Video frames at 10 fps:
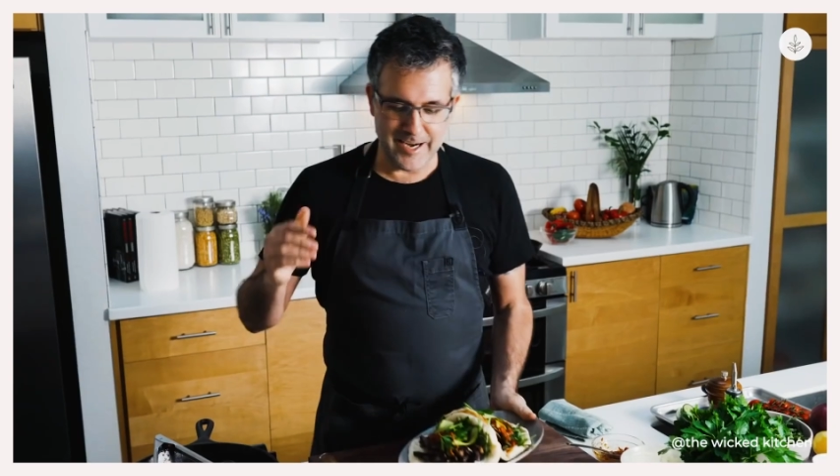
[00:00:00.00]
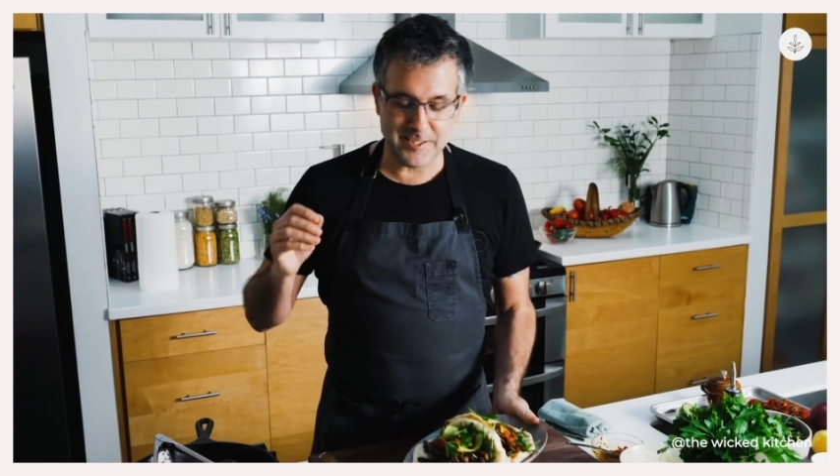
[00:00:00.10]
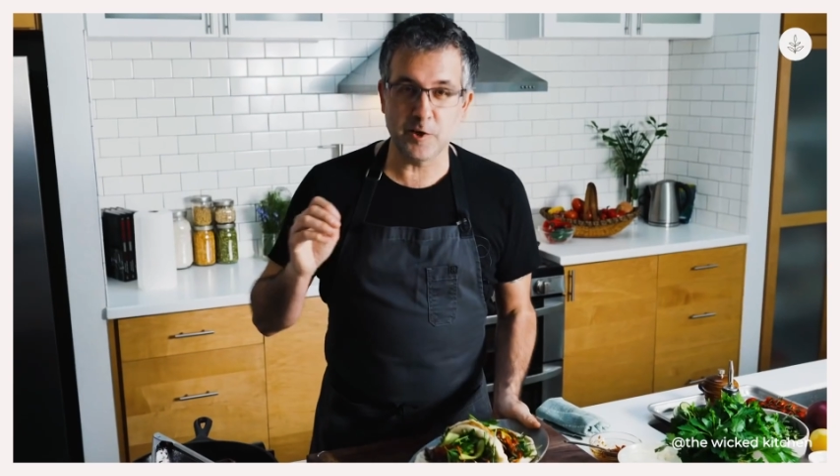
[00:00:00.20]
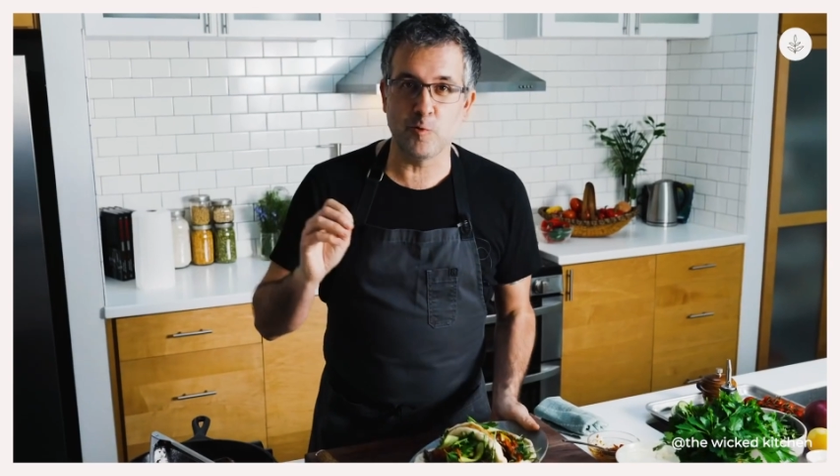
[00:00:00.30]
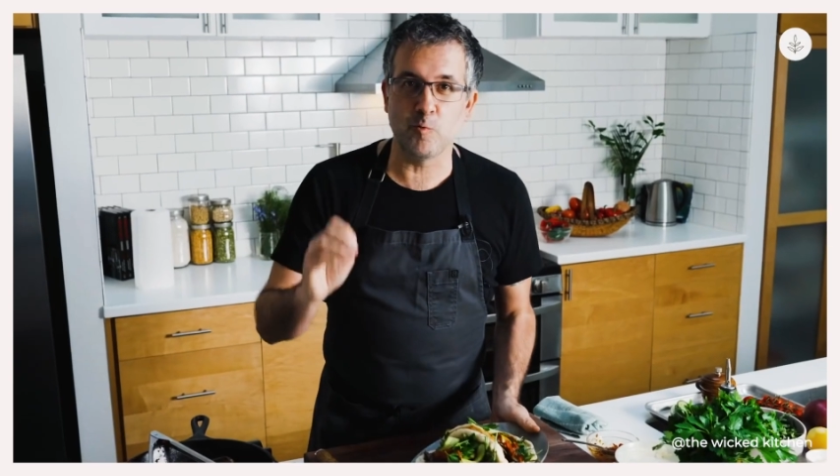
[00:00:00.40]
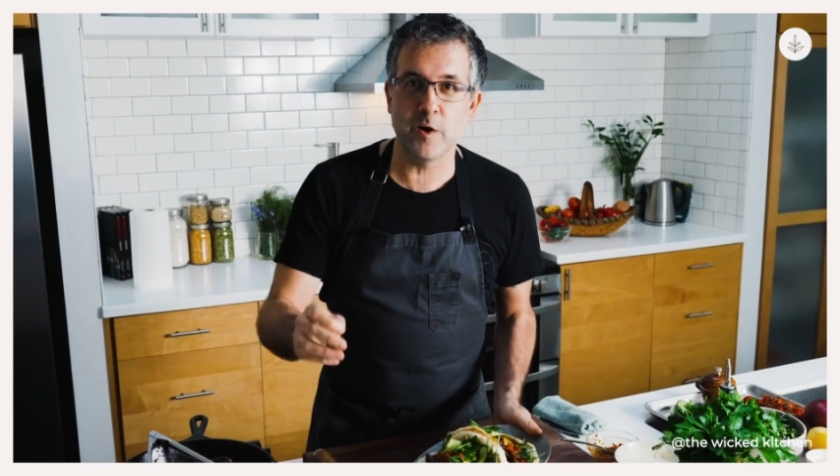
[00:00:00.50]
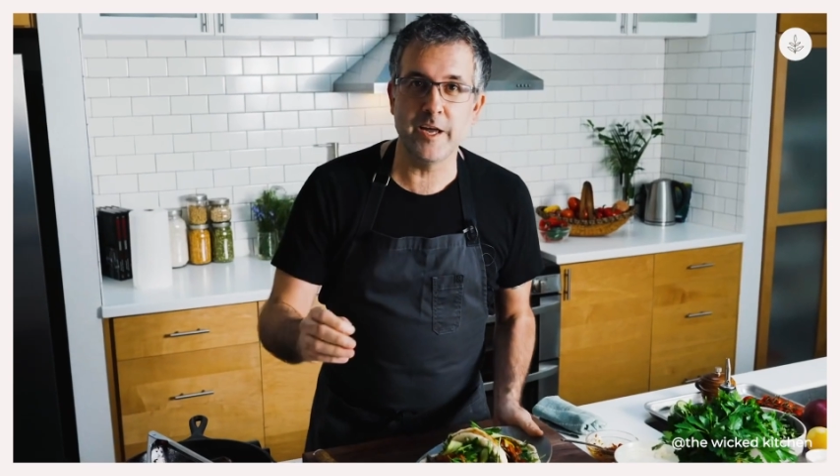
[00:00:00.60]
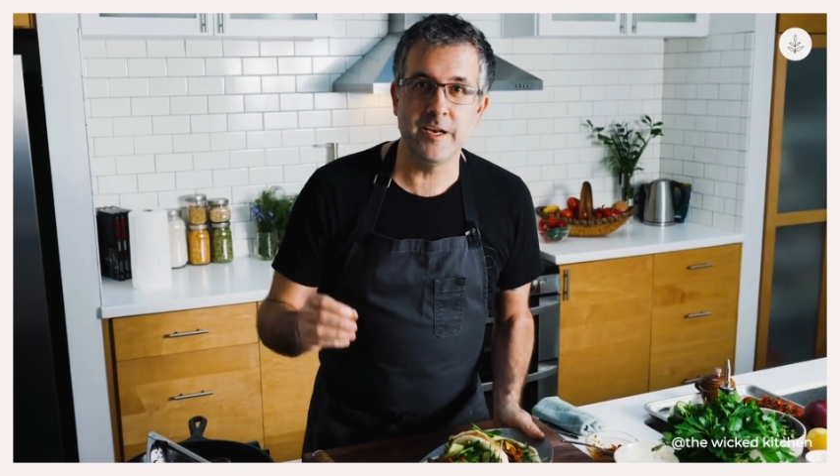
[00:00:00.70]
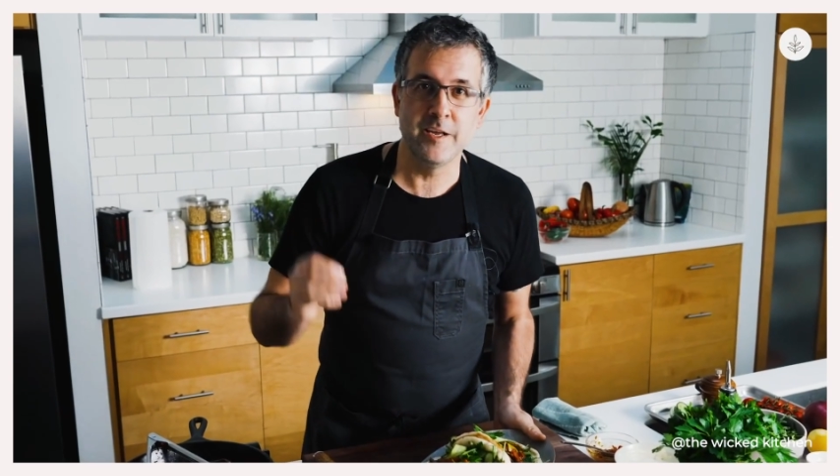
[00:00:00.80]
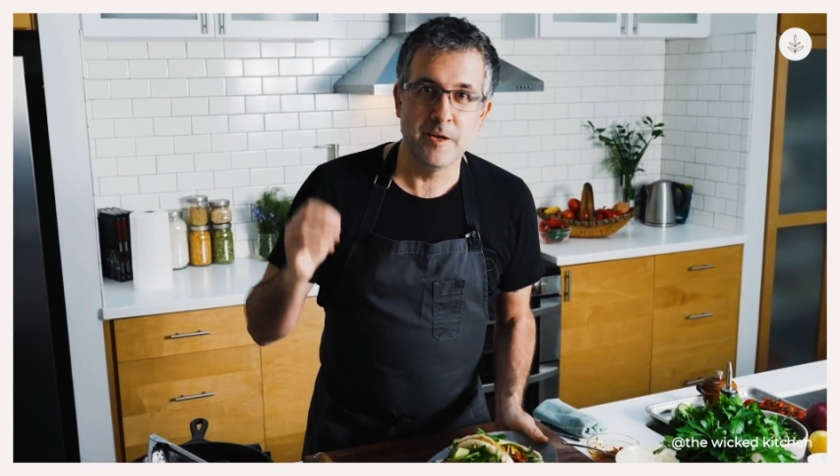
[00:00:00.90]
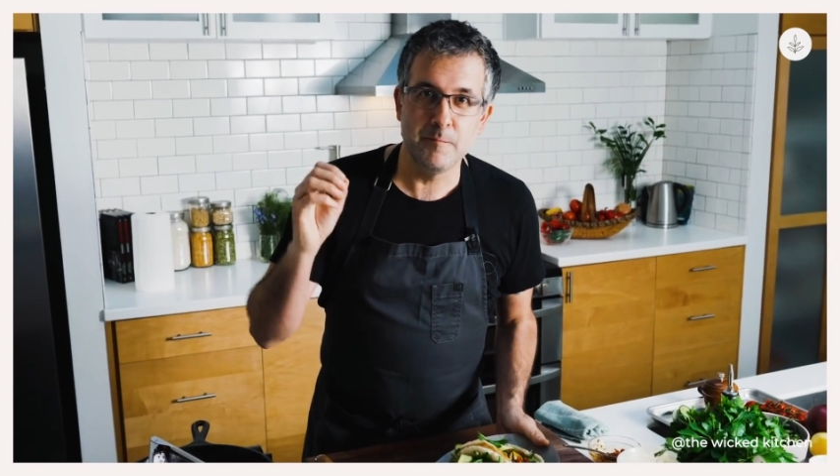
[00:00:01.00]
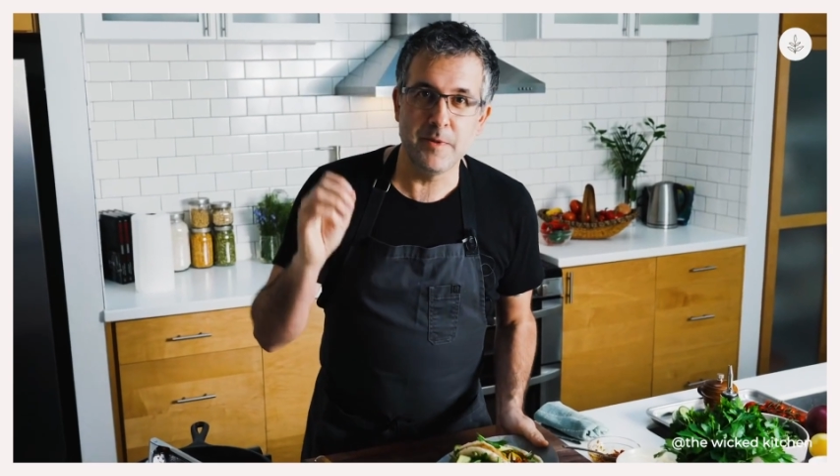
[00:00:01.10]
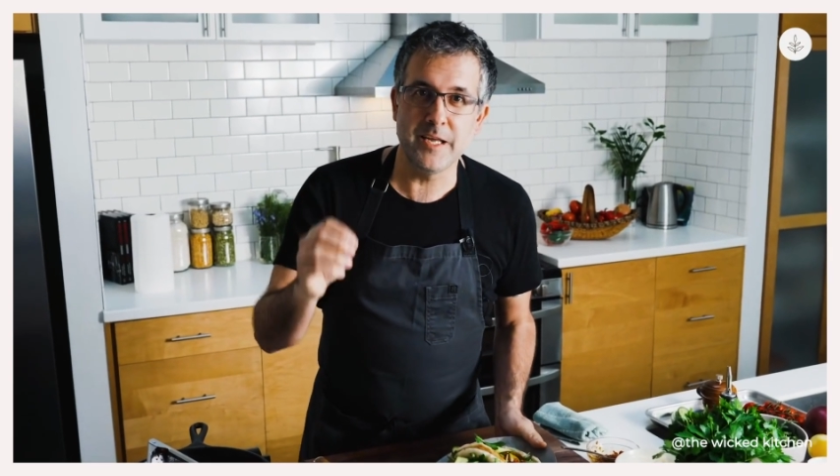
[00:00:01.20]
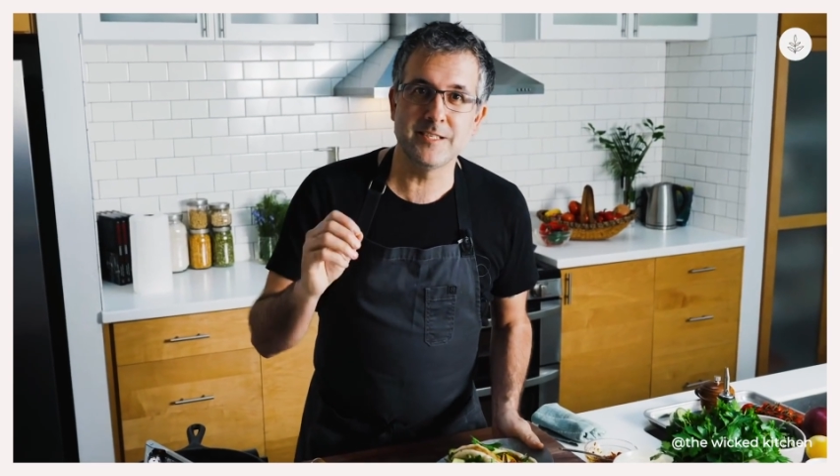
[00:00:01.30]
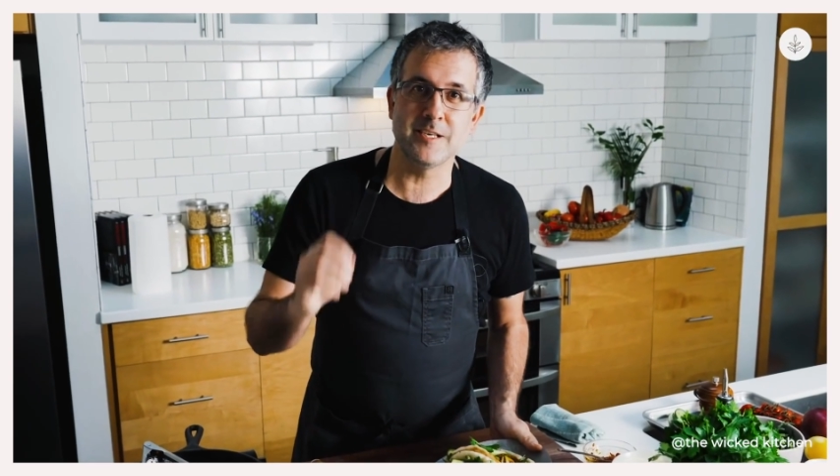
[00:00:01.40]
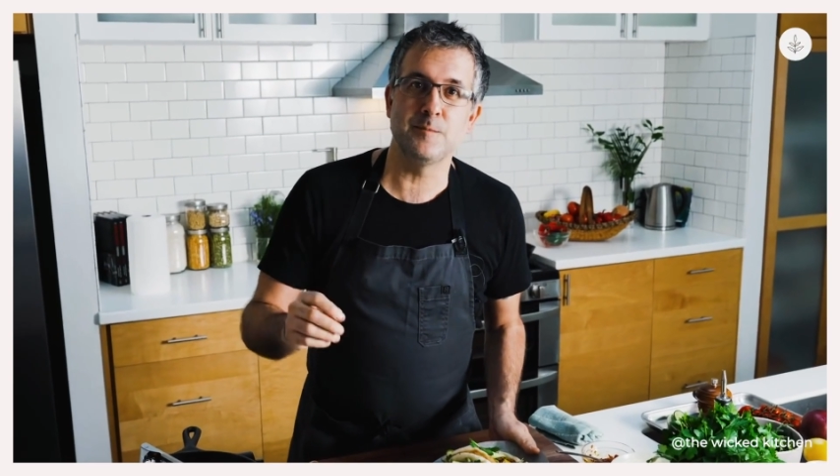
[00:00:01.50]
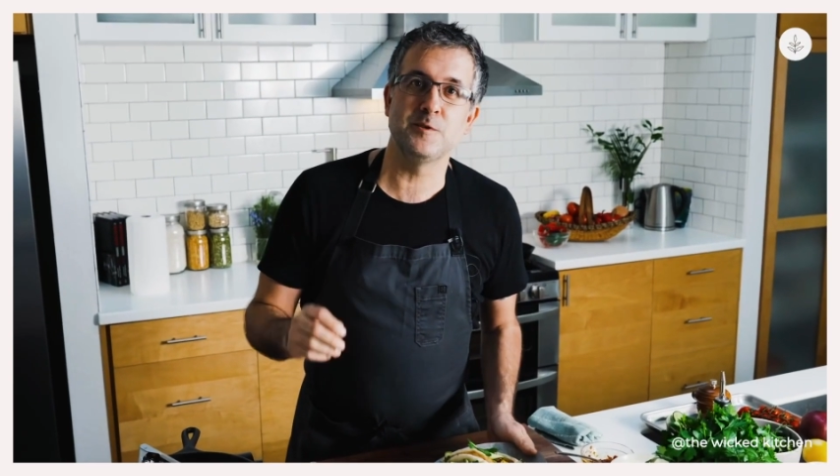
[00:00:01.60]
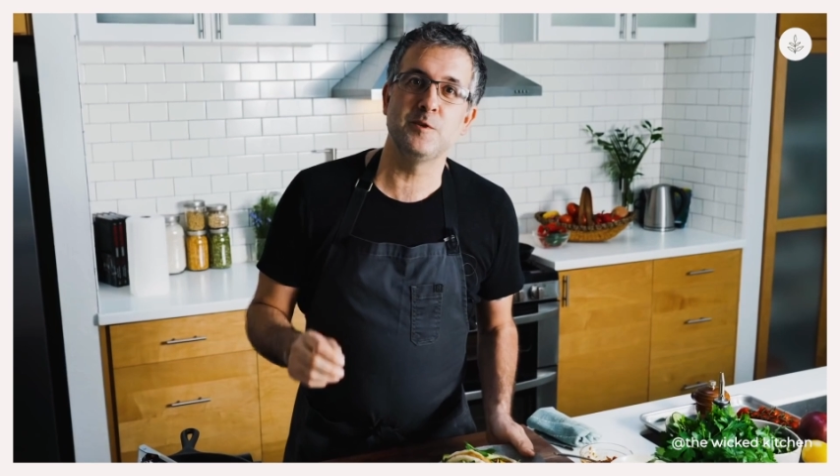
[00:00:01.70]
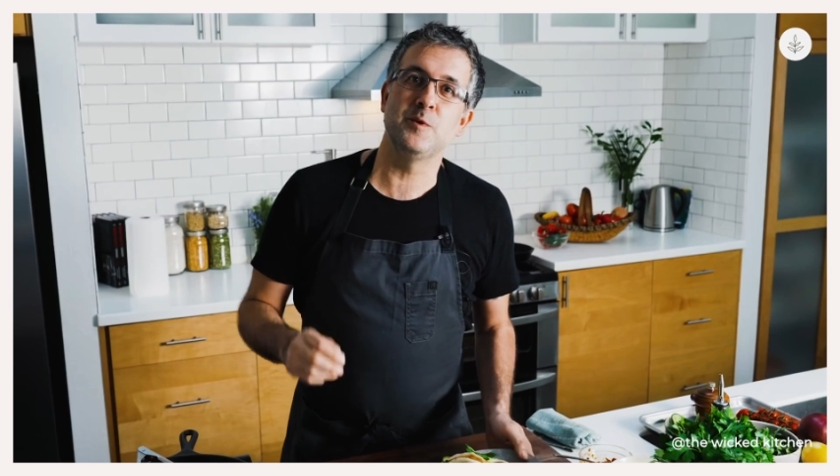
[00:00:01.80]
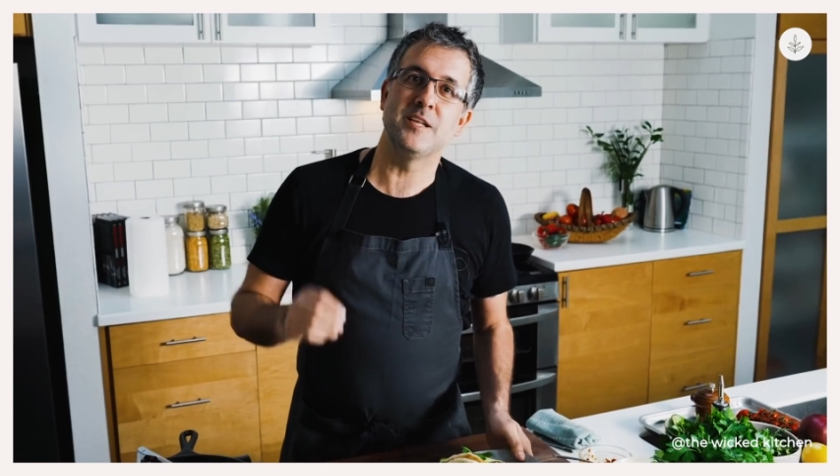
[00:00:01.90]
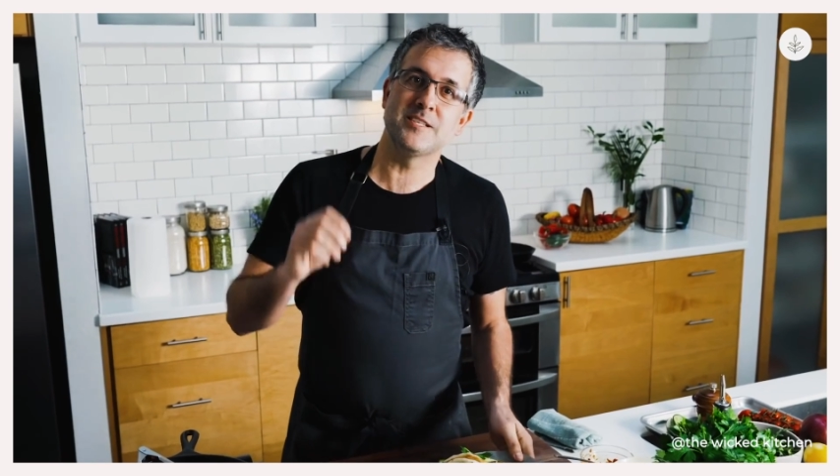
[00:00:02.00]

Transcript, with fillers: and it's a great meat substitute.